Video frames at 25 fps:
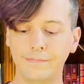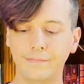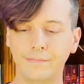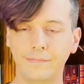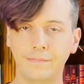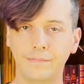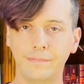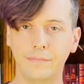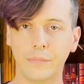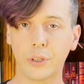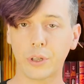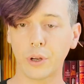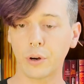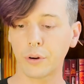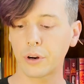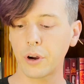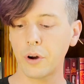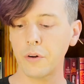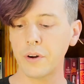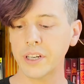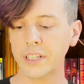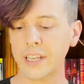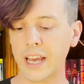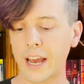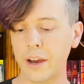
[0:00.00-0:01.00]
So
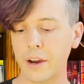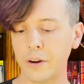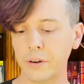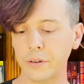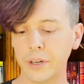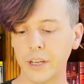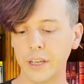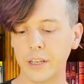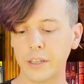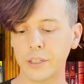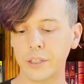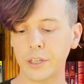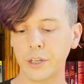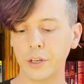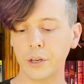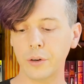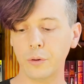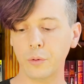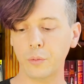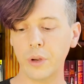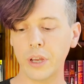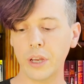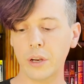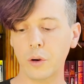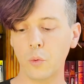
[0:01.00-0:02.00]
going down into
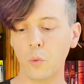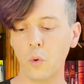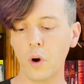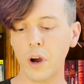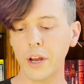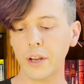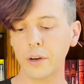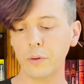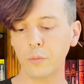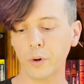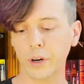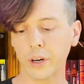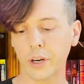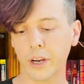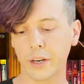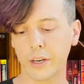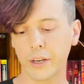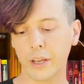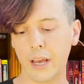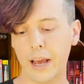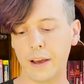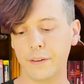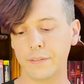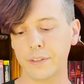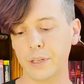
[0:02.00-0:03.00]
week 1, we're going to
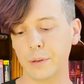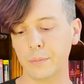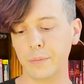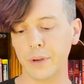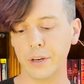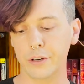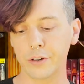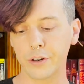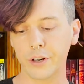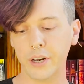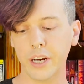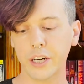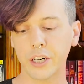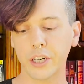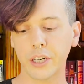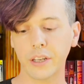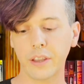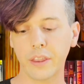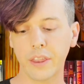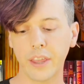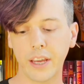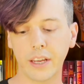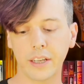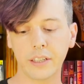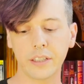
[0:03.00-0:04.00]
have some introduction
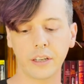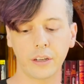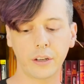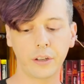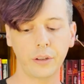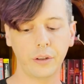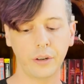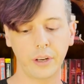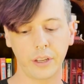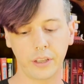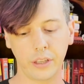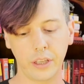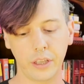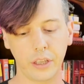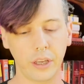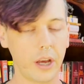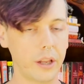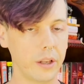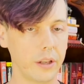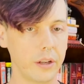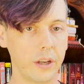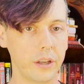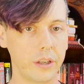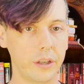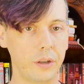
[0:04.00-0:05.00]
things, including the
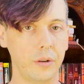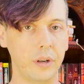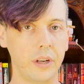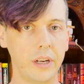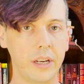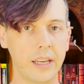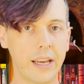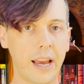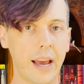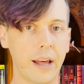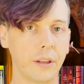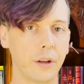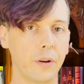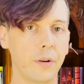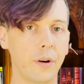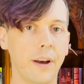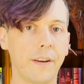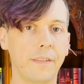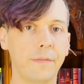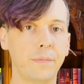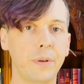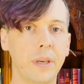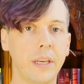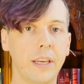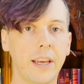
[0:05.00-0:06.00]
Unity Hello
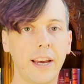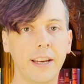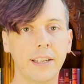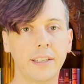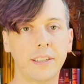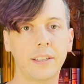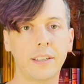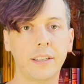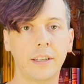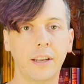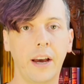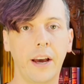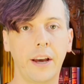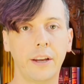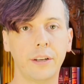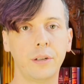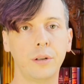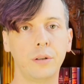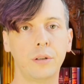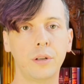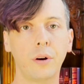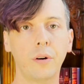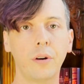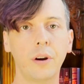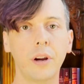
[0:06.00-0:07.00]
FPS
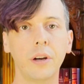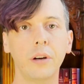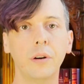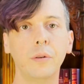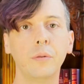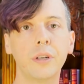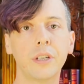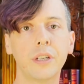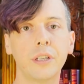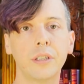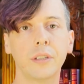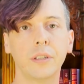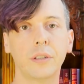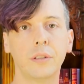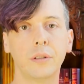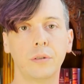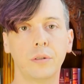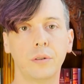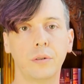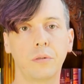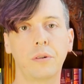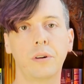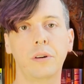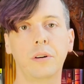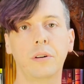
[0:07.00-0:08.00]
tutorial, which is a
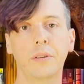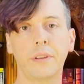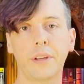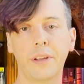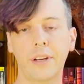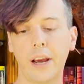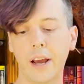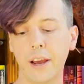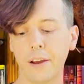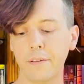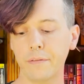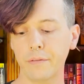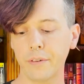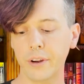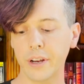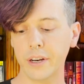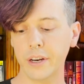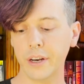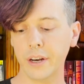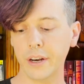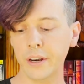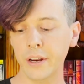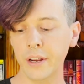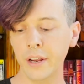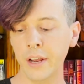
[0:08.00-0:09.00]
tutorial that I've
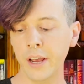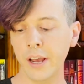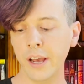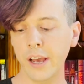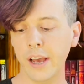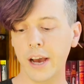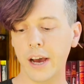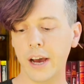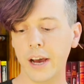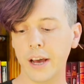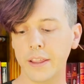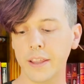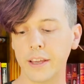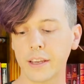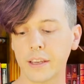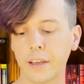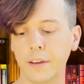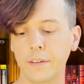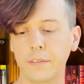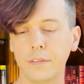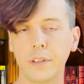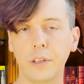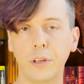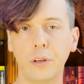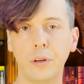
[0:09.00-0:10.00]
written that
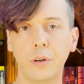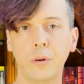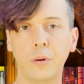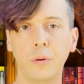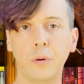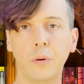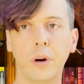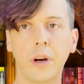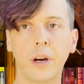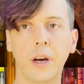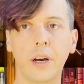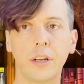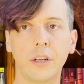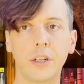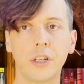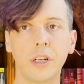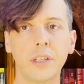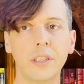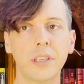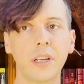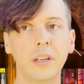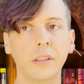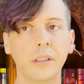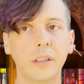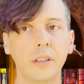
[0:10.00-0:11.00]
gives you just
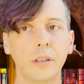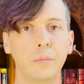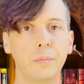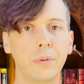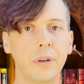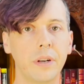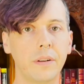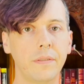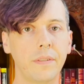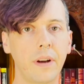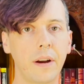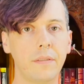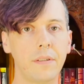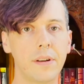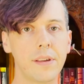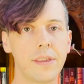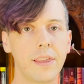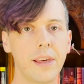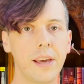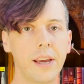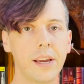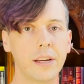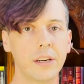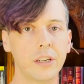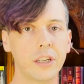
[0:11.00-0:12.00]
a little bit of
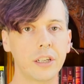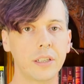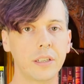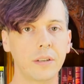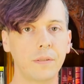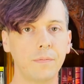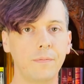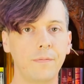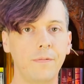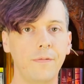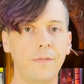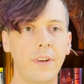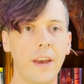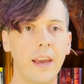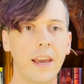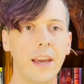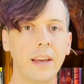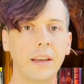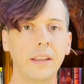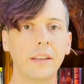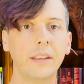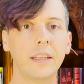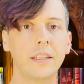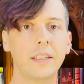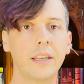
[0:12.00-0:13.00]
everything, just
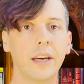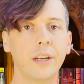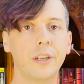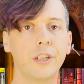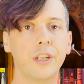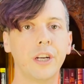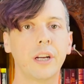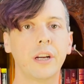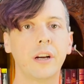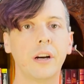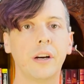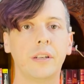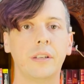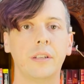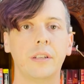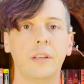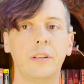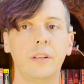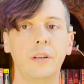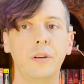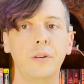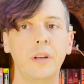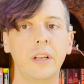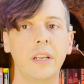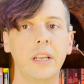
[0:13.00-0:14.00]
vaguely touching on
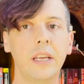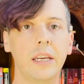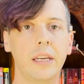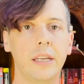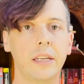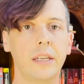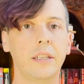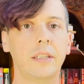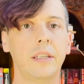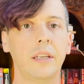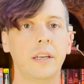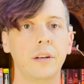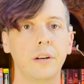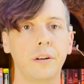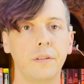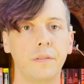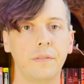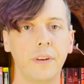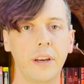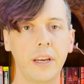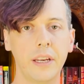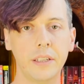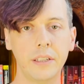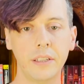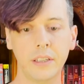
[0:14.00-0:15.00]
Unity and its
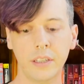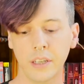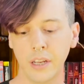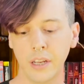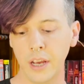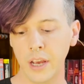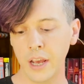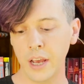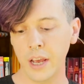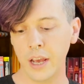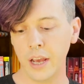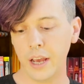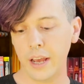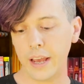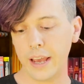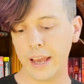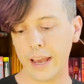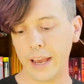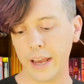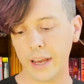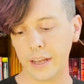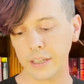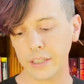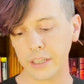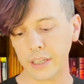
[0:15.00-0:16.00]
interface.
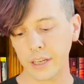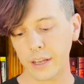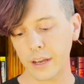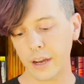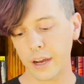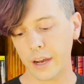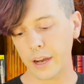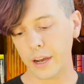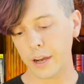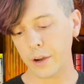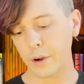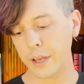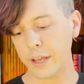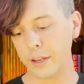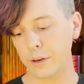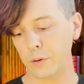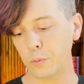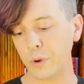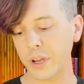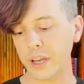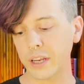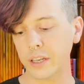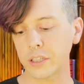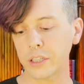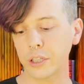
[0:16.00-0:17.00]
And in
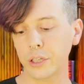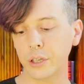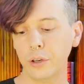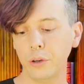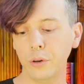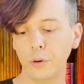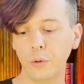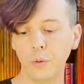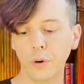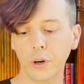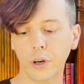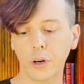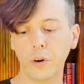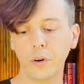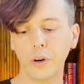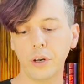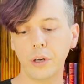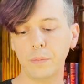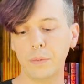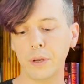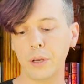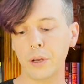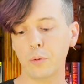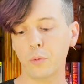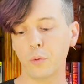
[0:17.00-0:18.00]
week 2, we're going to
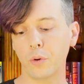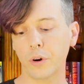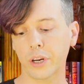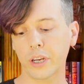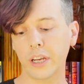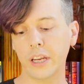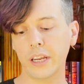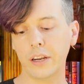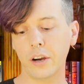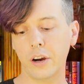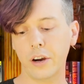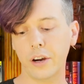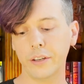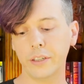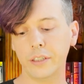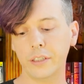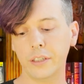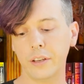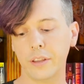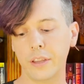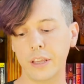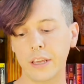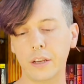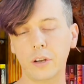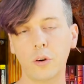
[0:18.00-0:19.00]
be working on
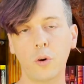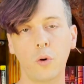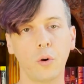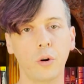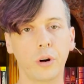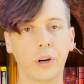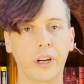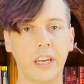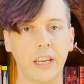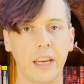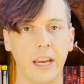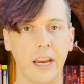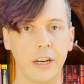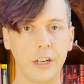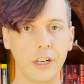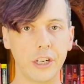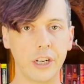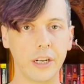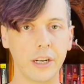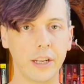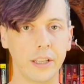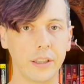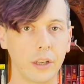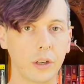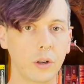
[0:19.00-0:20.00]
the Corgi Engine.
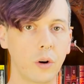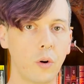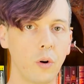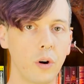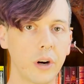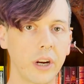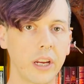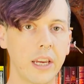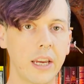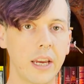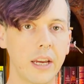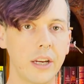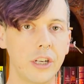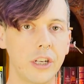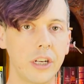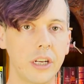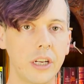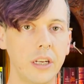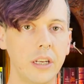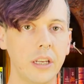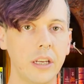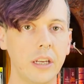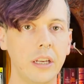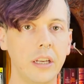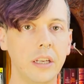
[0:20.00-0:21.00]
And the Corgi Engine
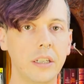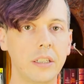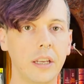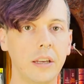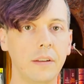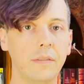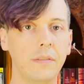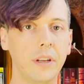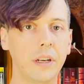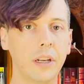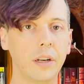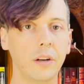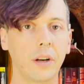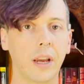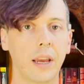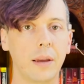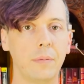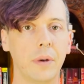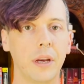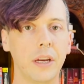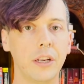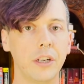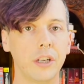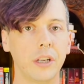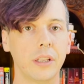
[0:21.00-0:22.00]
is a video game
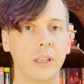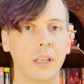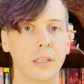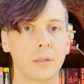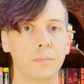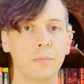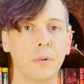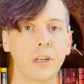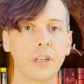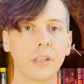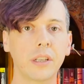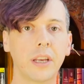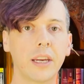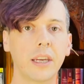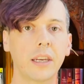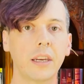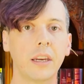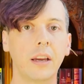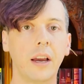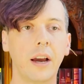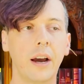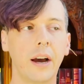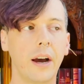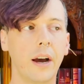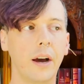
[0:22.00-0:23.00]
engine that's much like
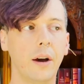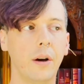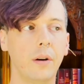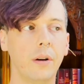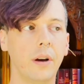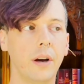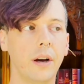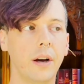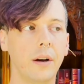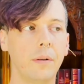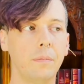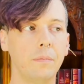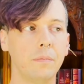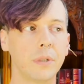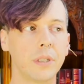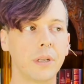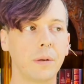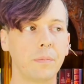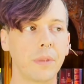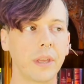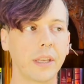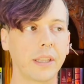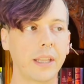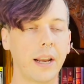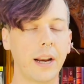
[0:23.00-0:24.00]

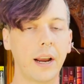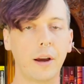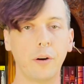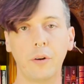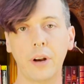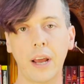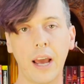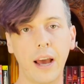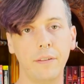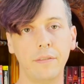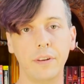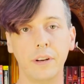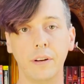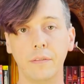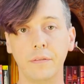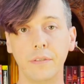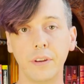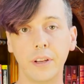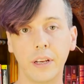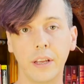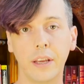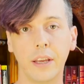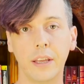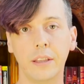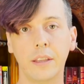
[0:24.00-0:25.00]
something that I would have
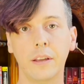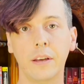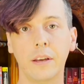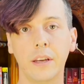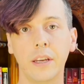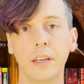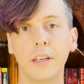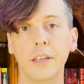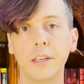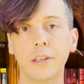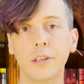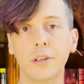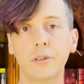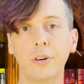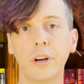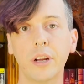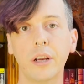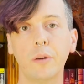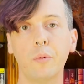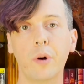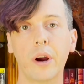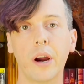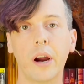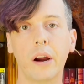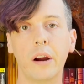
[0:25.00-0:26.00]
in the industry,
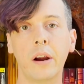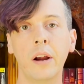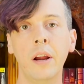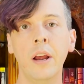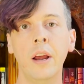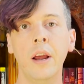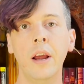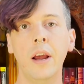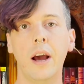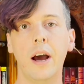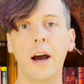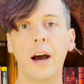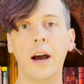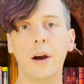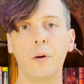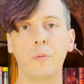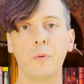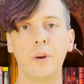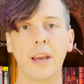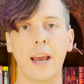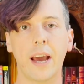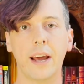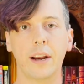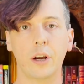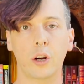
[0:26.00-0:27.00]
where
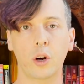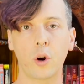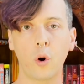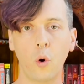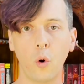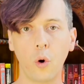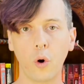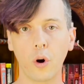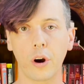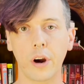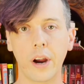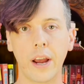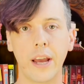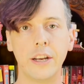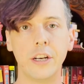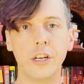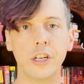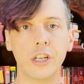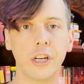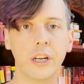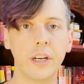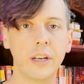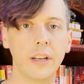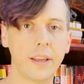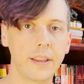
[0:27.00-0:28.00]
we had a core
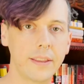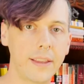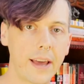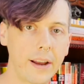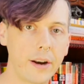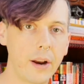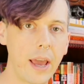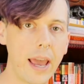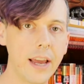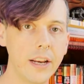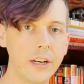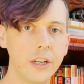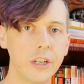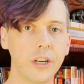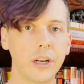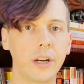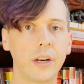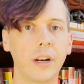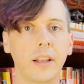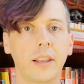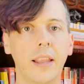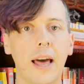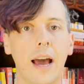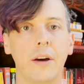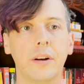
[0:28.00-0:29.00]
engine, and that engine
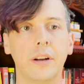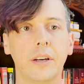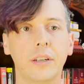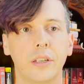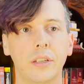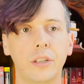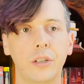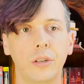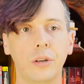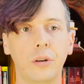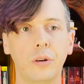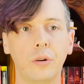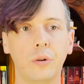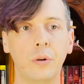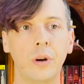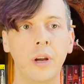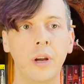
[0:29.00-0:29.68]
allowed us to